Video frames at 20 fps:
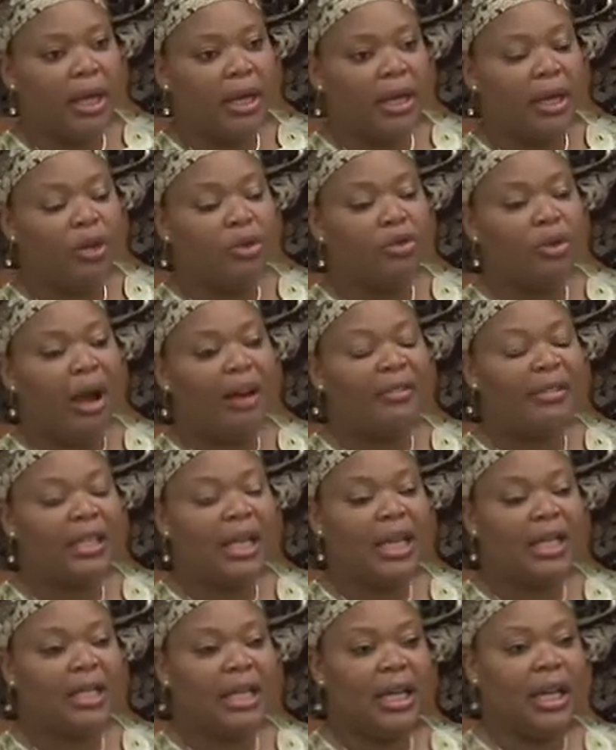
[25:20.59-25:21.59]
They
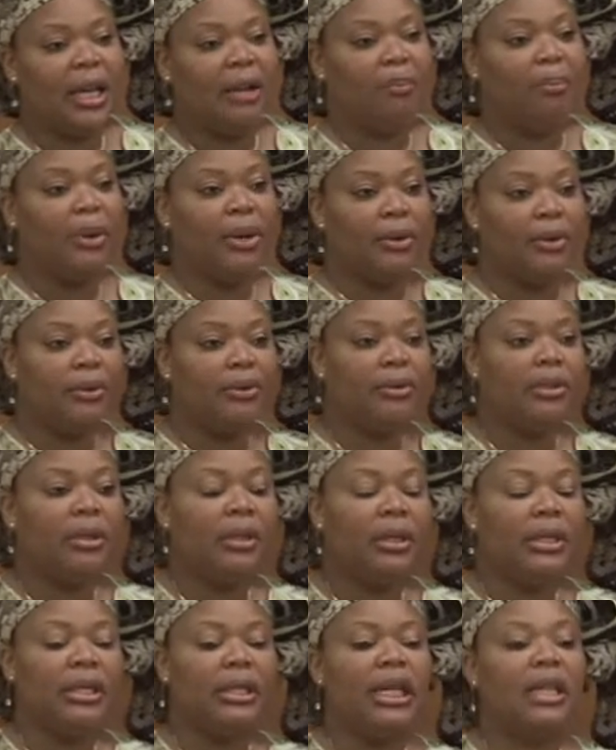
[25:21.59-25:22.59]
drafted a bill,
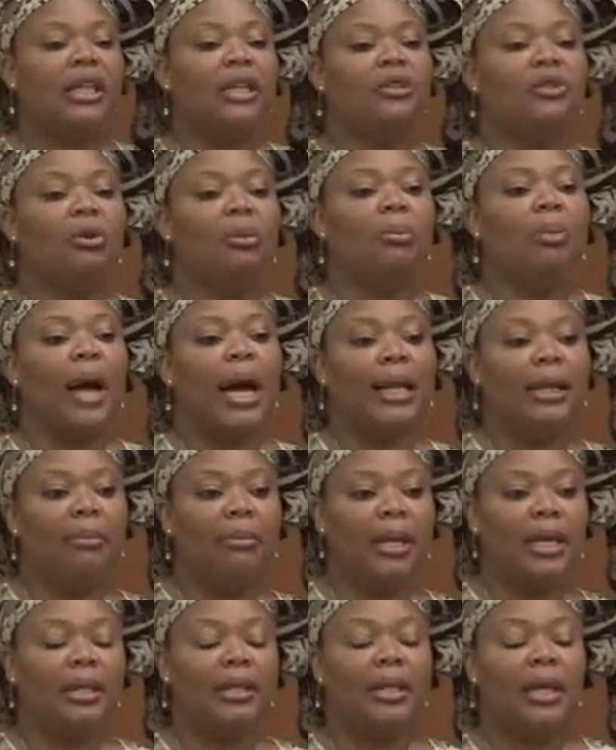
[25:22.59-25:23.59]
sent it to
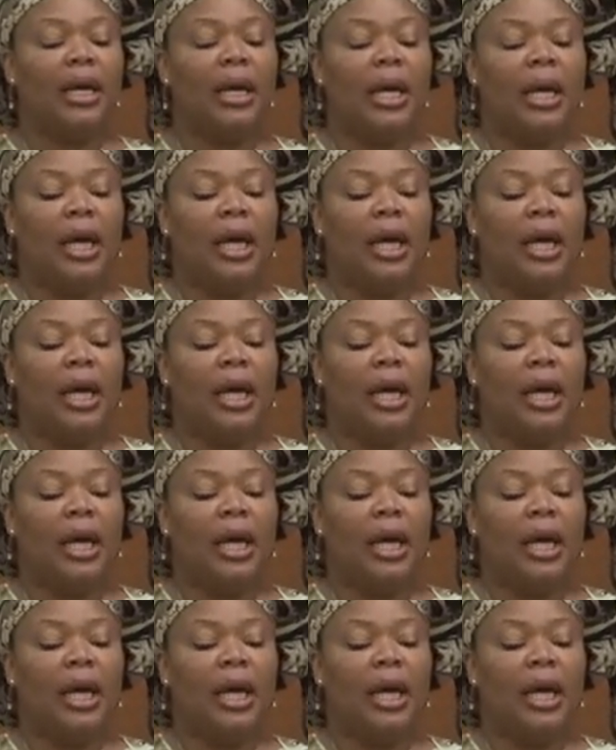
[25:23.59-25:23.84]
parliament,